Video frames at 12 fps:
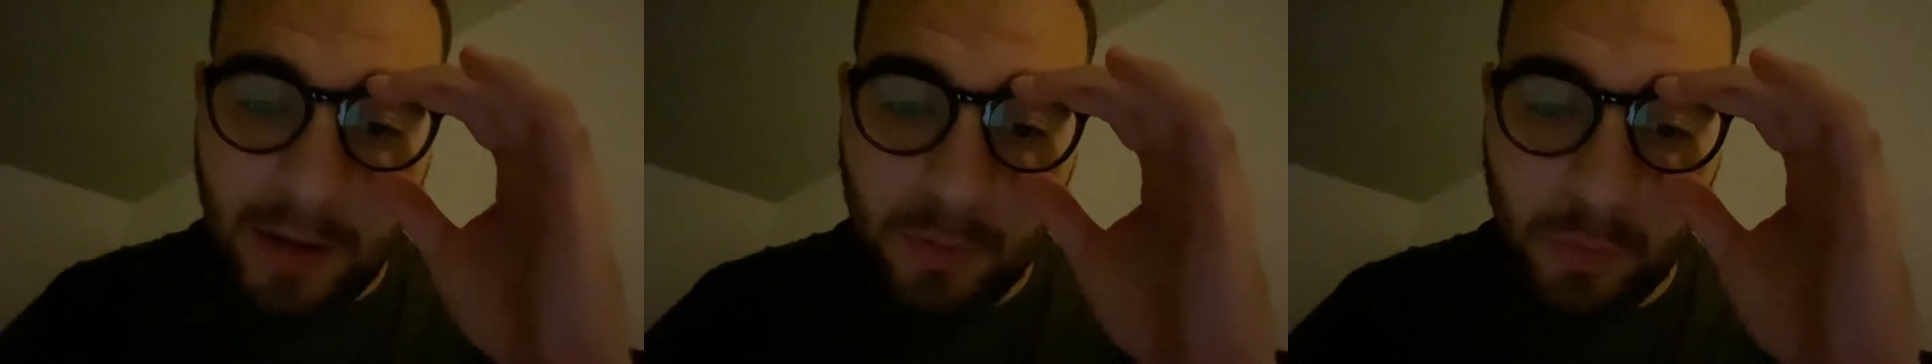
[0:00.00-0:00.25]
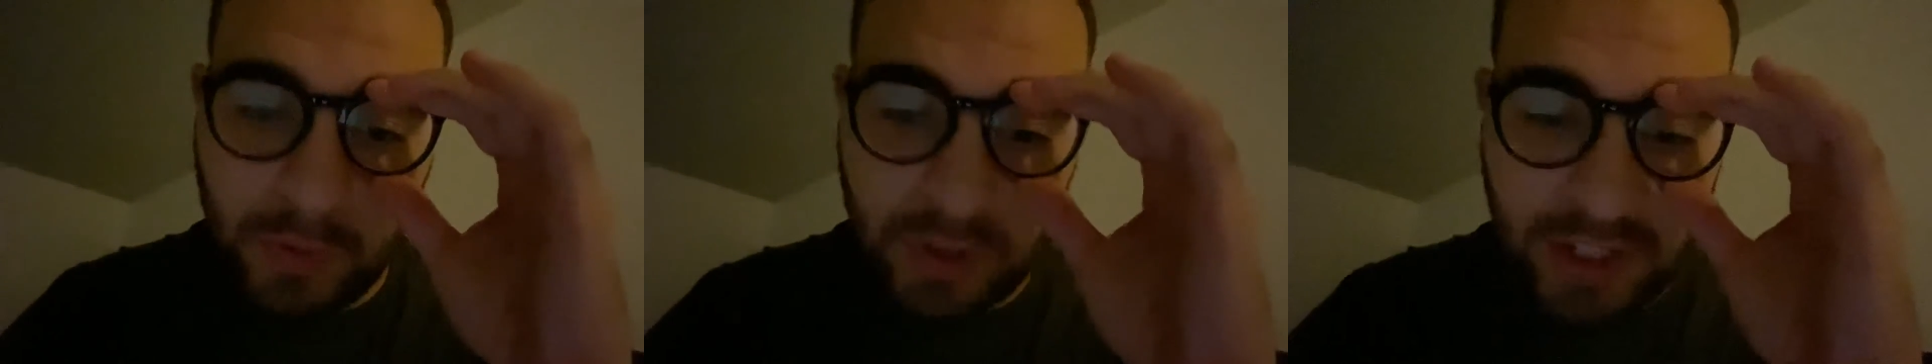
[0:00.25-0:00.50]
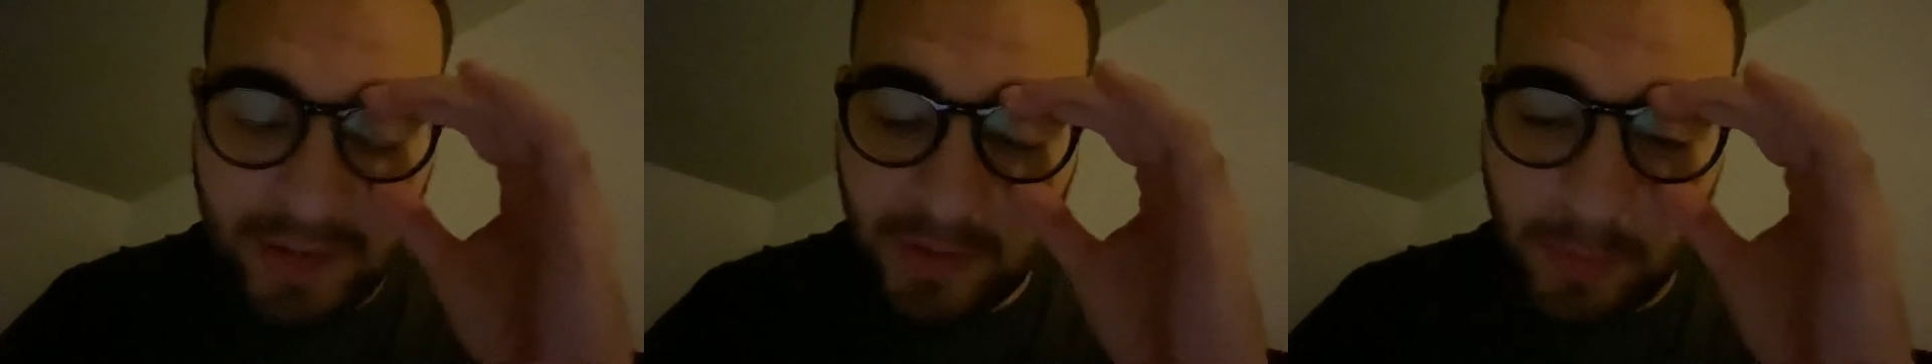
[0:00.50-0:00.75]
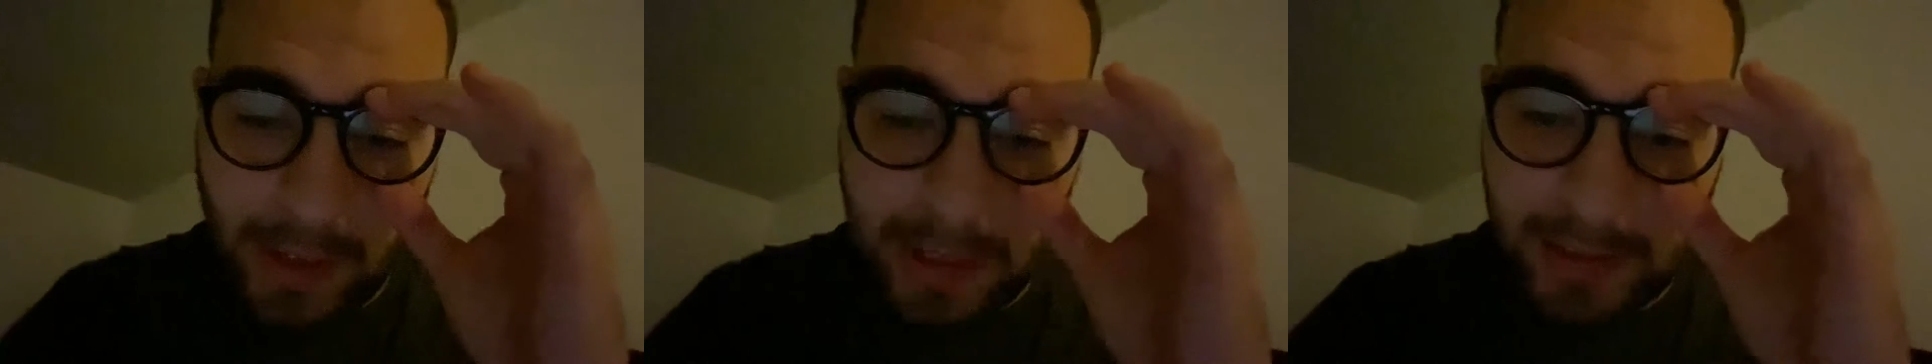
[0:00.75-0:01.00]
we'll just have to
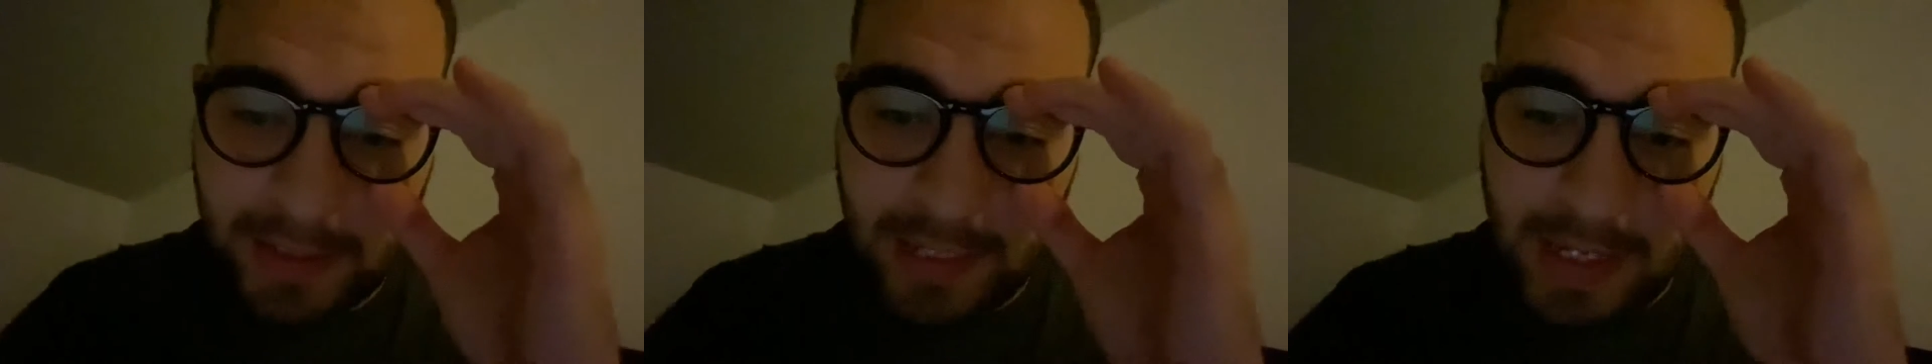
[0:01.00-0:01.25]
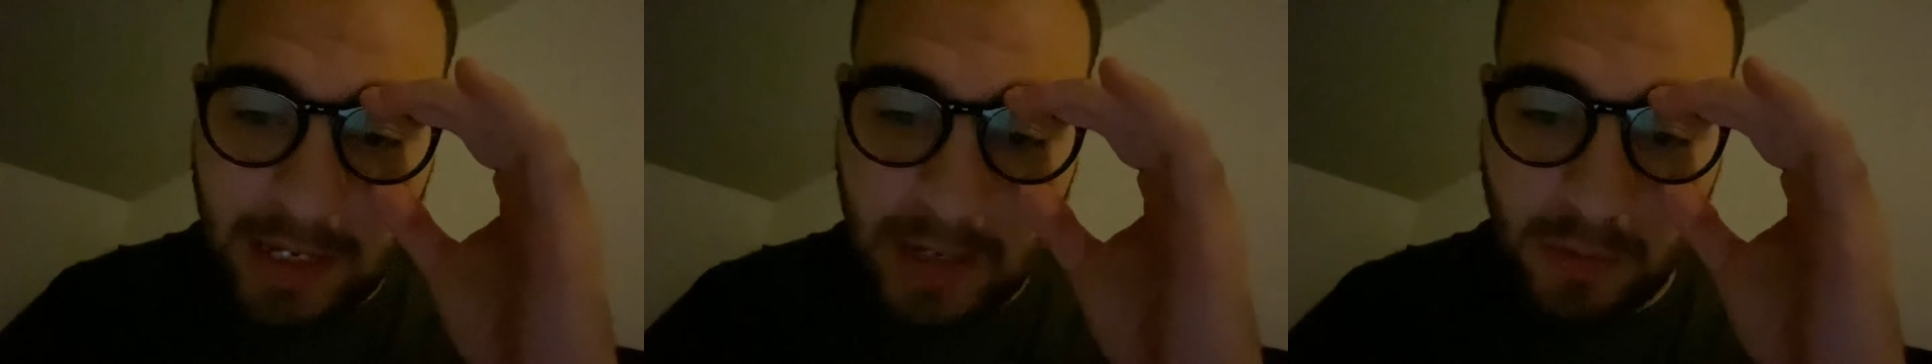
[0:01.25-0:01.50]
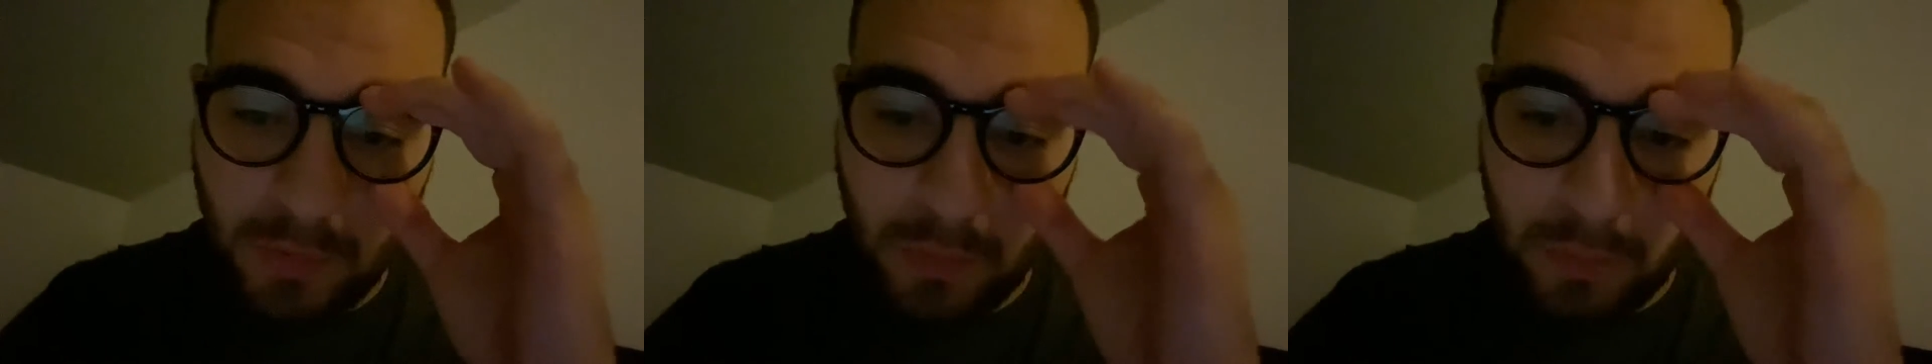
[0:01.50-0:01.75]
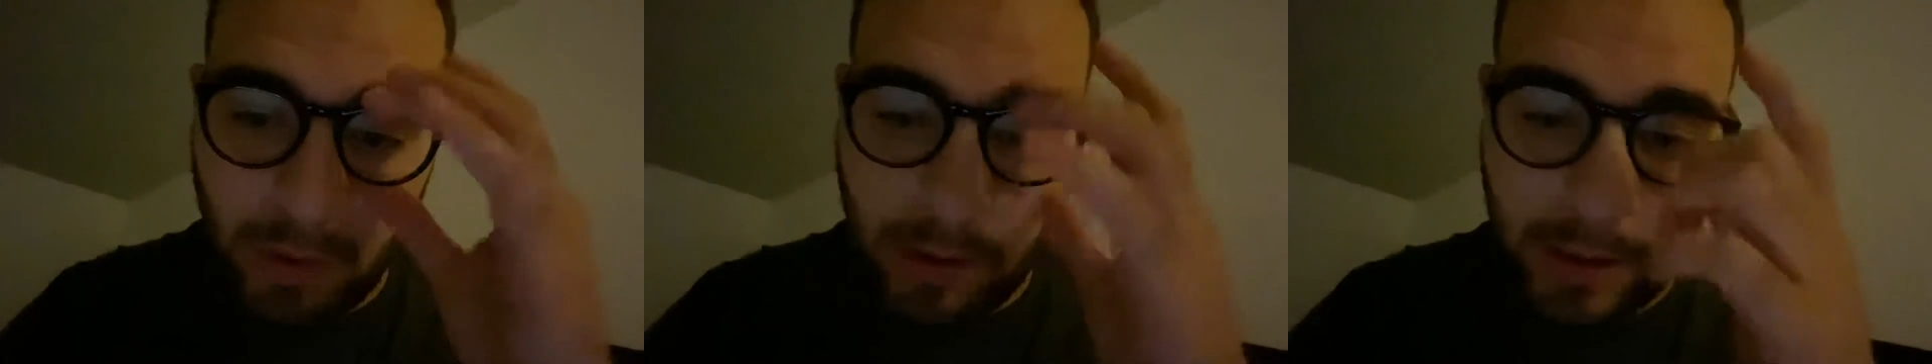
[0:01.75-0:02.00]
wait and see
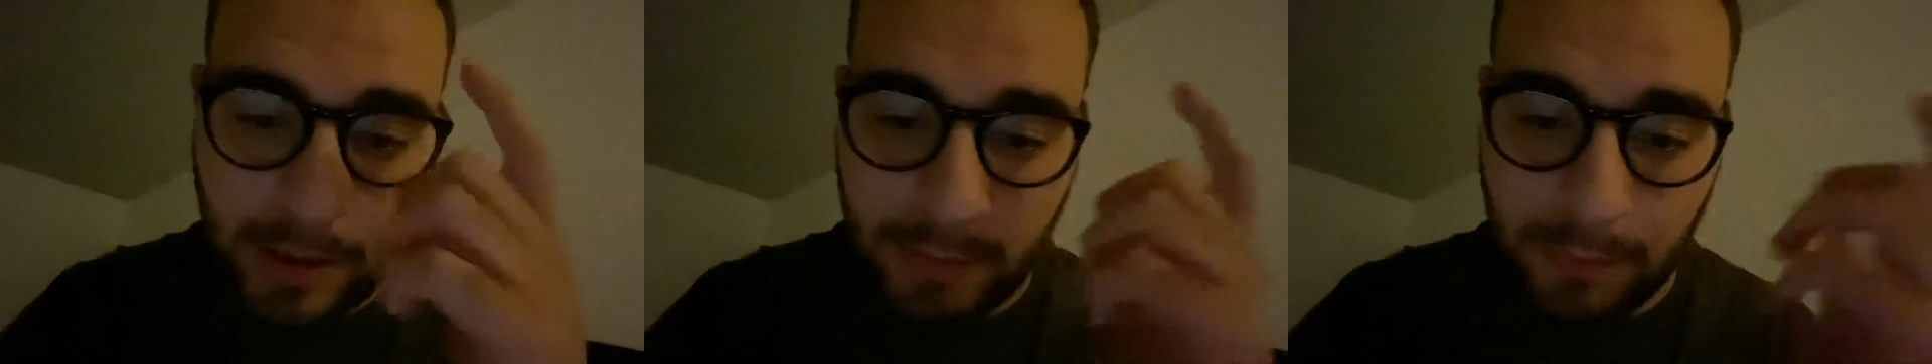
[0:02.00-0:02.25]
what